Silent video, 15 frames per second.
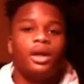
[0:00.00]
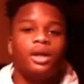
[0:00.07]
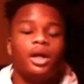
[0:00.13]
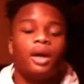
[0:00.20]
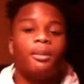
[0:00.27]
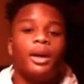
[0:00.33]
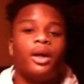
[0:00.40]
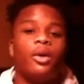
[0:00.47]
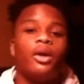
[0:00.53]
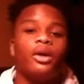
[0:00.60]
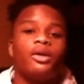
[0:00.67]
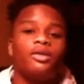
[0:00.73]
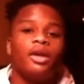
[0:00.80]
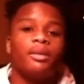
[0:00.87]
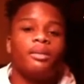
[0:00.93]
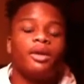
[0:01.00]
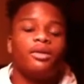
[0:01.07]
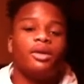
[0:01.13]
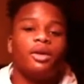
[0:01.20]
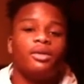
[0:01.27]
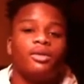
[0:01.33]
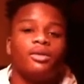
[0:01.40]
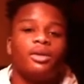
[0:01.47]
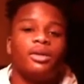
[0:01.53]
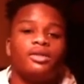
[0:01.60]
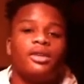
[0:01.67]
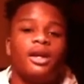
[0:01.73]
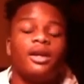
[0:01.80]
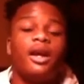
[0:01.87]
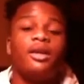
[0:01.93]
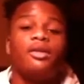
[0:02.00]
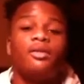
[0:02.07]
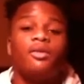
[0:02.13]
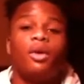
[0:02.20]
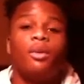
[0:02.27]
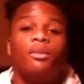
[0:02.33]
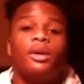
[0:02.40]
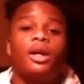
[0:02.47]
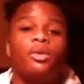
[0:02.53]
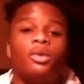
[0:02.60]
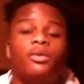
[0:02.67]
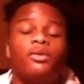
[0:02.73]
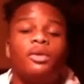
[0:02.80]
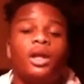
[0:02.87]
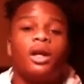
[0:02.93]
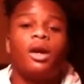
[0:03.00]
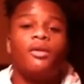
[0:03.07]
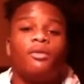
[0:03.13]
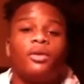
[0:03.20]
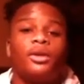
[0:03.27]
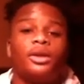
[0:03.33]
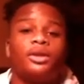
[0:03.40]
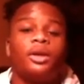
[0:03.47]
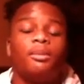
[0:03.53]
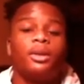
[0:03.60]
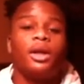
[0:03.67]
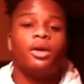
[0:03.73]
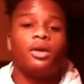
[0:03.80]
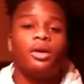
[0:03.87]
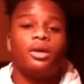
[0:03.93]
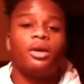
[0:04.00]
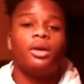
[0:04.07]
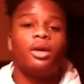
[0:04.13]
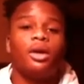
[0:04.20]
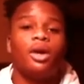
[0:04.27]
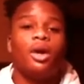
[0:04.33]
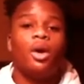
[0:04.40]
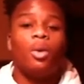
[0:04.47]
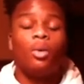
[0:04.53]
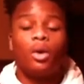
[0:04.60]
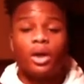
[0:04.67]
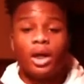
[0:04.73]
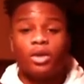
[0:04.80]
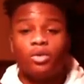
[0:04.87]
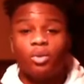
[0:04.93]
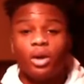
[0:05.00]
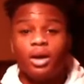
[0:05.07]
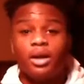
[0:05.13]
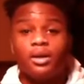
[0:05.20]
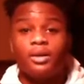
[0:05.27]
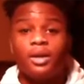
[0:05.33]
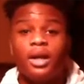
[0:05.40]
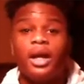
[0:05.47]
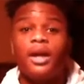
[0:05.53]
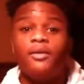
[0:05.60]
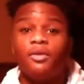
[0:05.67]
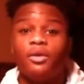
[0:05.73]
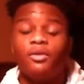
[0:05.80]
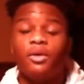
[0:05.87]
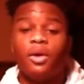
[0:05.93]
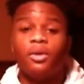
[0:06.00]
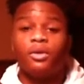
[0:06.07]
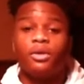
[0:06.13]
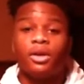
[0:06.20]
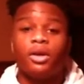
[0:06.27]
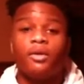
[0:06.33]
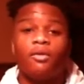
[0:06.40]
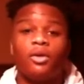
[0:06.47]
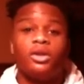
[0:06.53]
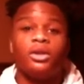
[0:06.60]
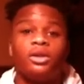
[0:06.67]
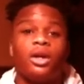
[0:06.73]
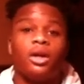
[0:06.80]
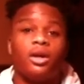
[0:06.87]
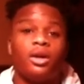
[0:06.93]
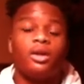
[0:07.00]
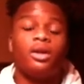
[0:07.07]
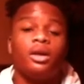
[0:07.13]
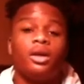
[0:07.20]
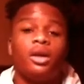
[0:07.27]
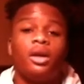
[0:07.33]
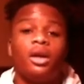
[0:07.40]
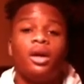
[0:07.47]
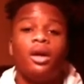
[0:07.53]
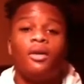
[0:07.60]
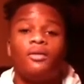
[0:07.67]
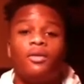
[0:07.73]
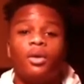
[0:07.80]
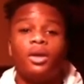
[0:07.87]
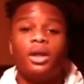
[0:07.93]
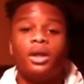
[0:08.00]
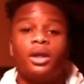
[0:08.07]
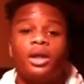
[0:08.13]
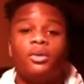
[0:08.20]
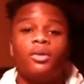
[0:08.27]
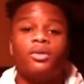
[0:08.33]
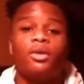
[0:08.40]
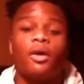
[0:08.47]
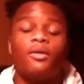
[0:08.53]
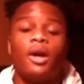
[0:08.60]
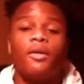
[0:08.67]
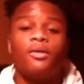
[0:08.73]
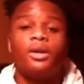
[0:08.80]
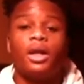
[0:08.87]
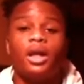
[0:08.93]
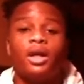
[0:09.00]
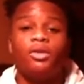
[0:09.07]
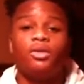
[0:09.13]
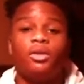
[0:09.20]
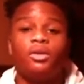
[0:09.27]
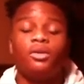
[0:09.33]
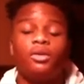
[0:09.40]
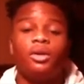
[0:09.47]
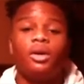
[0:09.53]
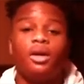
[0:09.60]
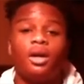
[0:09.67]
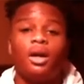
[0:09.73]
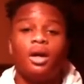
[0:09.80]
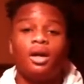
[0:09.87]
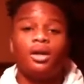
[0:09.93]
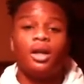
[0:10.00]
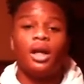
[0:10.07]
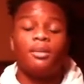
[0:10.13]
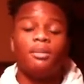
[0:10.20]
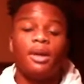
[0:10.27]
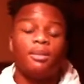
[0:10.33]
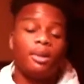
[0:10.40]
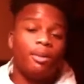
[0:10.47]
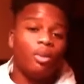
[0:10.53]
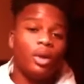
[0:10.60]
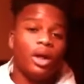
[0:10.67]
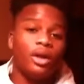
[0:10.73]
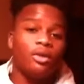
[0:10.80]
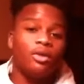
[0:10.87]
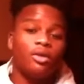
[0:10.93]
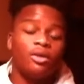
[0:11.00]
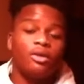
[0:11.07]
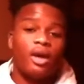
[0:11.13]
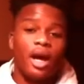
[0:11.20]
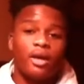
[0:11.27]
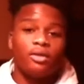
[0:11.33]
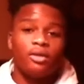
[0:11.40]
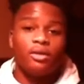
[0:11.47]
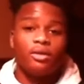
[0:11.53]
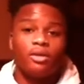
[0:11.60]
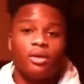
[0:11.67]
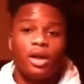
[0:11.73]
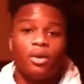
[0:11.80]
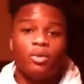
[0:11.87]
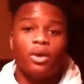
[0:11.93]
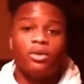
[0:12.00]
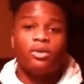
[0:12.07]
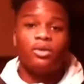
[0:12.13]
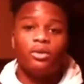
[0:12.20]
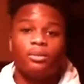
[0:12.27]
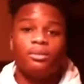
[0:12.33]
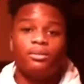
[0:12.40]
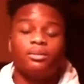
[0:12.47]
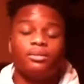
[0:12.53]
Young minorities like myself tend not to vote because we feel like our voices aren't being heard. Well, guess what? If you vote, then our voices are heard. Voting can resolve everyday issues like minimum wage, taxes, and racism.